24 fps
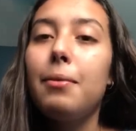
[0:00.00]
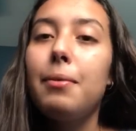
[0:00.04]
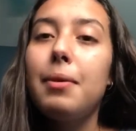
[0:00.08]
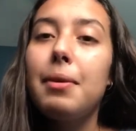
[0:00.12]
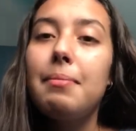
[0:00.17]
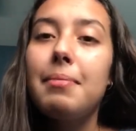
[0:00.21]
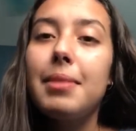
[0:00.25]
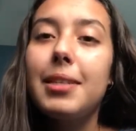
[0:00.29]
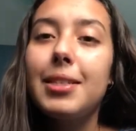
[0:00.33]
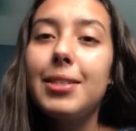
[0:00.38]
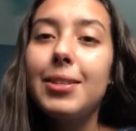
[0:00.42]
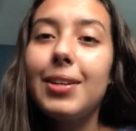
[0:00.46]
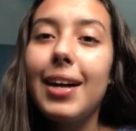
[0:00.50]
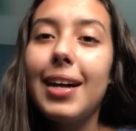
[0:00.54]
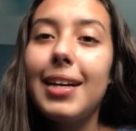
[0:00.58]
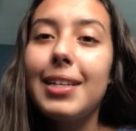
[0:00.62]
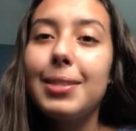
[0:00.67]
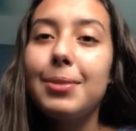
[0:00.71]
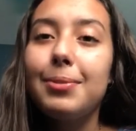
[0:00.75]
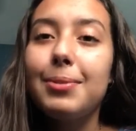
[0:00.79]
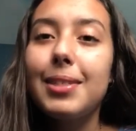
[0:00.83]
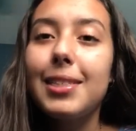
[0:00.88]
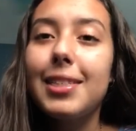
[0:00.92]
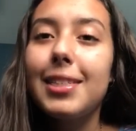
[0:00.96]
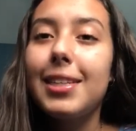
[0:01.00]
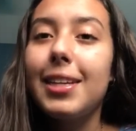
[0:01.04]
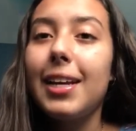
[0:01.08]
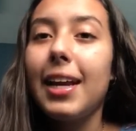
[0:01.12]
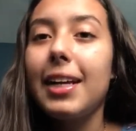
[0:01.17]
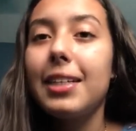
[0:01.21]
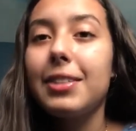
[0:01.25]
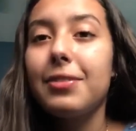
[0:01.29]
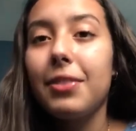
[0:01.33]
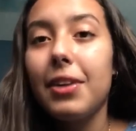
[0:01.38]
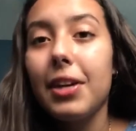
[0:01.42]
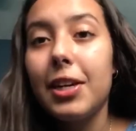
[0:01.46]
We miss you guys and want to see
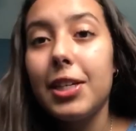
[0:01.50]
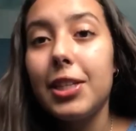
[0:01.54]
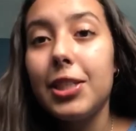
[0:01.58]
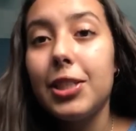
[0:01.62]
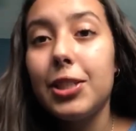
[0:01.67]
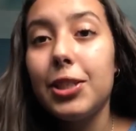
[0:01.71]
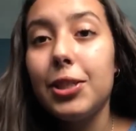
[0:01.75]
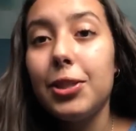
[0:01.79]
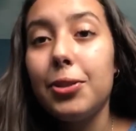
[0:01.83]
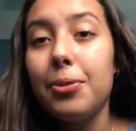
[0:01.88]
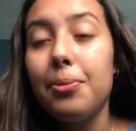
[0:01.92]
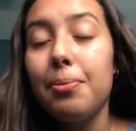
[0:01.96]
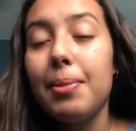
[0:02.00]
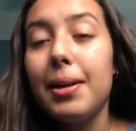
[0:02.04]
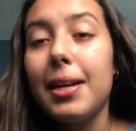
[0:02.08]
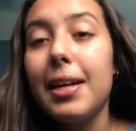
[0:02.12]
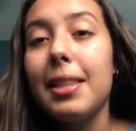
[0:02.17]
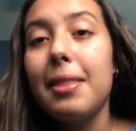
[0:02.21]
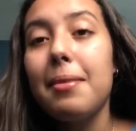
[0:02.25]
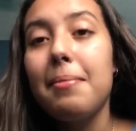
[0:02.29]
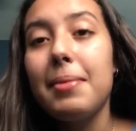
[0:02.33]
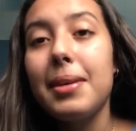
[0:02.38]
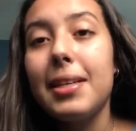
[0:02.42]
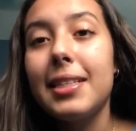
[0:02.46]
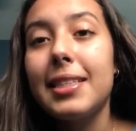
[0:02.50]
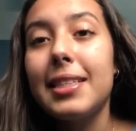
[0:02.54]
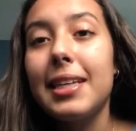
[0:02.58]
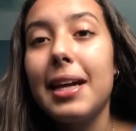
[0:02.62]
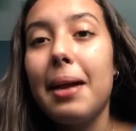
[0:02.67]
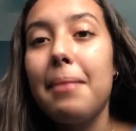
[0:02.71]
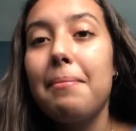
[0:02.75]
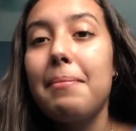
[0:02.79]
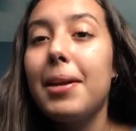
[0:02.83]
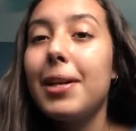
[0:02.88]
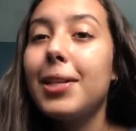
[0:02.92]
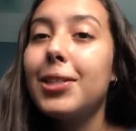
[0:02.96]
you guys very soon, but in the
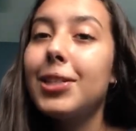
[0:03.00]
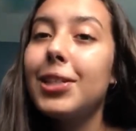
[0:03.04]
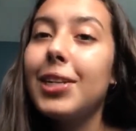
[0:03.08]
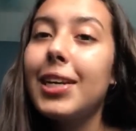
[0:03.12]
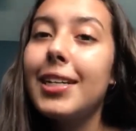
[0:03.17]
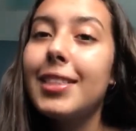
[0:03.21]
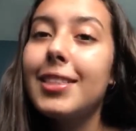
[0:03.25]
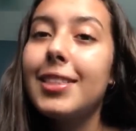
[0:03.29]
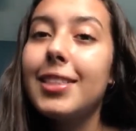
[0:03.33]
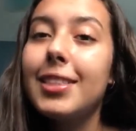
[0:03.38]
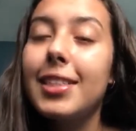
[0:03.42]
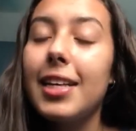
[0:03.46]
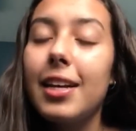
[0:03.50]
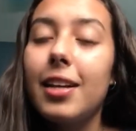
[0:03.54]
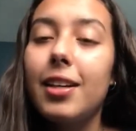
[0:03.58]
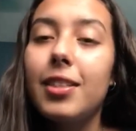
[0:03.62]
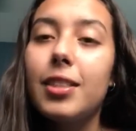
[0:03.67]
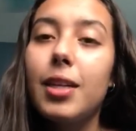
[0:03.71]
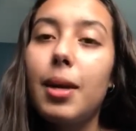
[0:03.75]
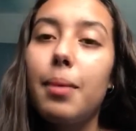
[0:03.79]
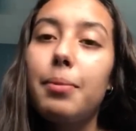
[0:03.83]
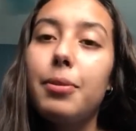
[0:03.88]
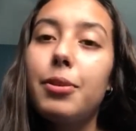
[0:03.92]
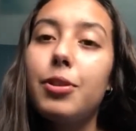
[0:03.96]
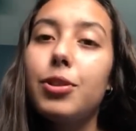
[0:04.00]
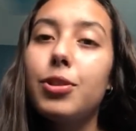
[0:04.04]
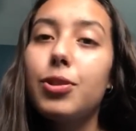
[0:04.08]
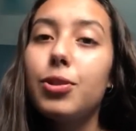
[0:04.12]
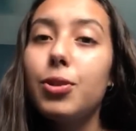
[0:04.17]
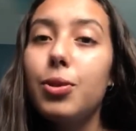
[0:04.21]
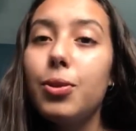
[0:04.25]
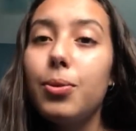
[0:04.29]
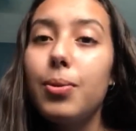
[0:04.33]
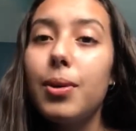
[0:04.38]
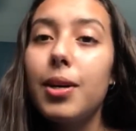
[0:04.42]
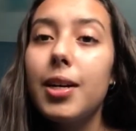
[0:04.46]
meantime, make sure you guys are staying on top of your
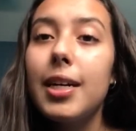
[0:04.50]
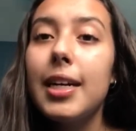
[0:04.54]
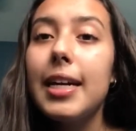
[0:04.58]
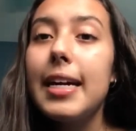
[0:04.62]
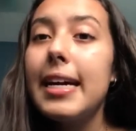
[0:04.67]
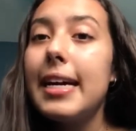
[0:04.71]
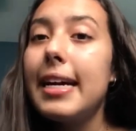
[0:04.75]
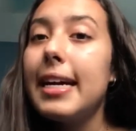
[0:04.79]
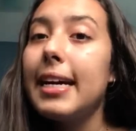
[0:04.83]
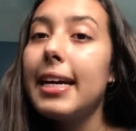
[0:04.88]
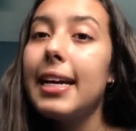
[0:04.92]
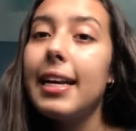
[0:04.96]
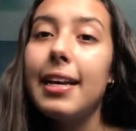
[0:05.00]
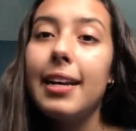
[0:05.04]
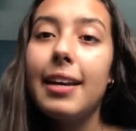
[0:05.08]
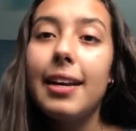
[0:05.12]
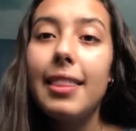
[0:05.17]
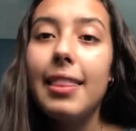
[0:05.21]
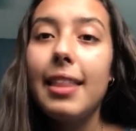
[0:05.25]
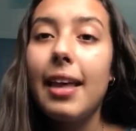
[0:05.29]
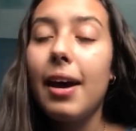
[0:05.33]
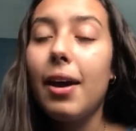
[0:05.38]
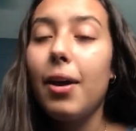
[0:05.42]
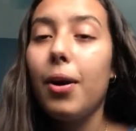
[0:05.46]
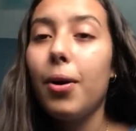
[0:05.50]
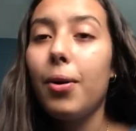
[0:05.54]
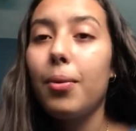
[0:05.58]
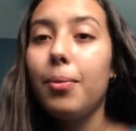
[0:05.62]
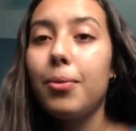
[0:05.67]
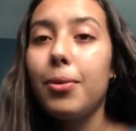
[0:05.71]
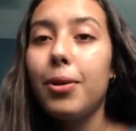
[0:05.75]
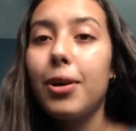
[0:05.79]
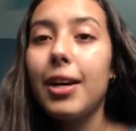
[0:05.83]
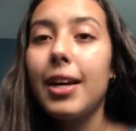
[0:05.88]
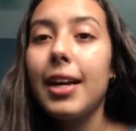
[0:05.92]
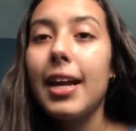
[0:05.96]
schoolwork, getting in that
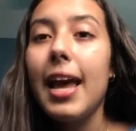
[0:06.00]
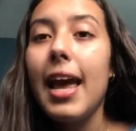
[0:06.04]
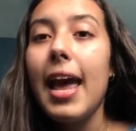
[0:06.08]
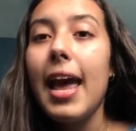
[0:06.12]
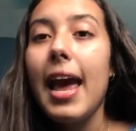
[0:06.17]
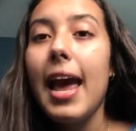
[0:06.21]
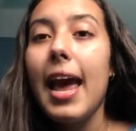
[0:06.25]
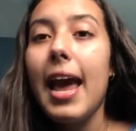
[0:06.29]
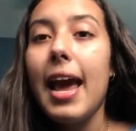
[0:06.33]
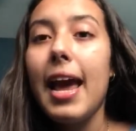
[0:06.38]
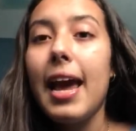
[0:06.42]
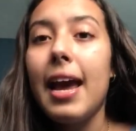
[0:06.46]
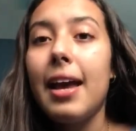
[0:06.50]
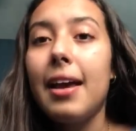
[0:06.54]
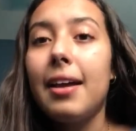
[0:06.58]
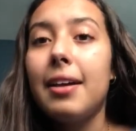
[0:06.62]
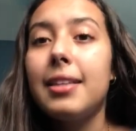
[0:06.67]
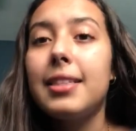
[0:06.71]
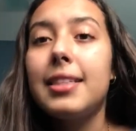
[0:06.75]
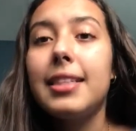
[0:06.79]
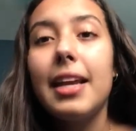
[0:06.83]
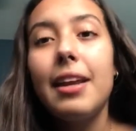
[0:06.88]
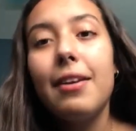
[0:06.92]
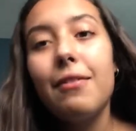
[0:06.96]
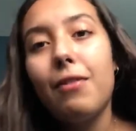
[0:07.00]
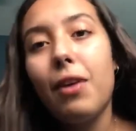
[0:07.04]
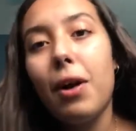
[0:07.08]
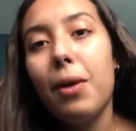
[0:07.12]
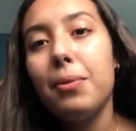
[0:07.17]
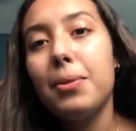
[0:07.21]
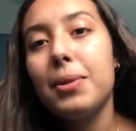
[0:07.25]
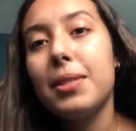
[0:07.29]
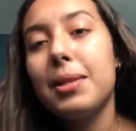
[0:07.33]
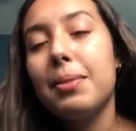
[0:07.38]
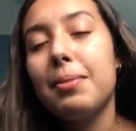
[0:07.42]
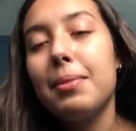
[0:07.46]
homework, and stay
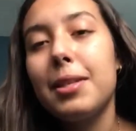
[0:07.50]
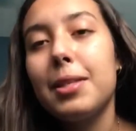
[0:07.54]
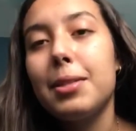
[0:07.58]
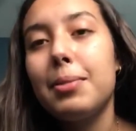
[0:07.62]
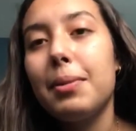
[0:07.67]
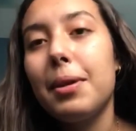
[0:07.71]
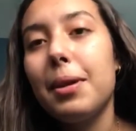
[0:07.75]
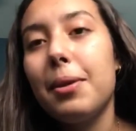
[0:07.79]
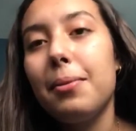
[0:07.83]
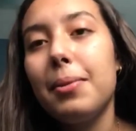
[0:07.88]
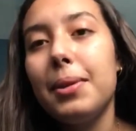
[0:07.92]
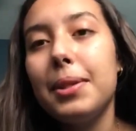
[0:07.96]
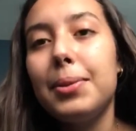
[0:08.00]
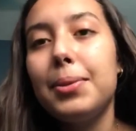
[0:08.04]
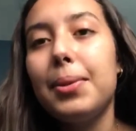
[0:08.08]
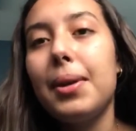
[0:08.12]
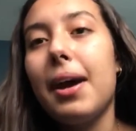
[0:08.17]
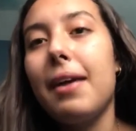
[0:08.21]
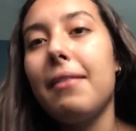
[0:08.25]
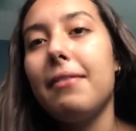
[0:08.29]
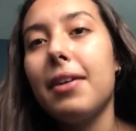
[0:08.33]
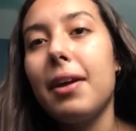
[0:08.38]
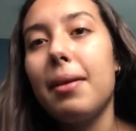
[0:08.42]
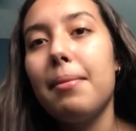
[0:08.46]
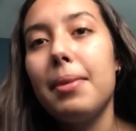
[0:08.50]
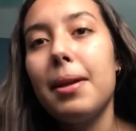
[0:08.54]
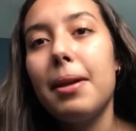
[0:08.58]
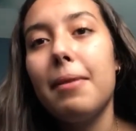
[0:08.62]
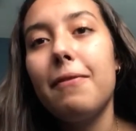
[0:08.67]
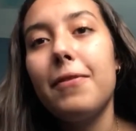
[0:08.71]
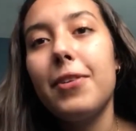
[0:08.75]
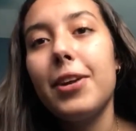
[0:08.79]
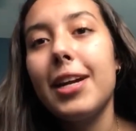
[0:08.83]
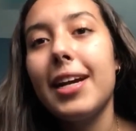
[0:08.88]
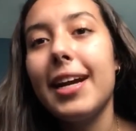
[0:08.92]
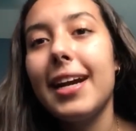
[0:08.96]
involved with some of the spirit weeks we have coming
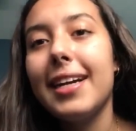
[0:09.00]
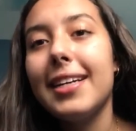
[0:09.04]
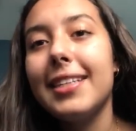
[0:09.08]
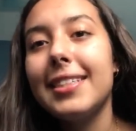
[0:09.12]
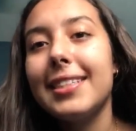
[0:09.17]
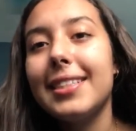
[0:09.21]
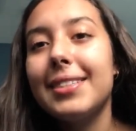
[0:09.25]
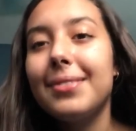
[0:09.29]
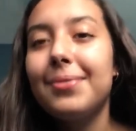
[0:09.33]
up for you guys.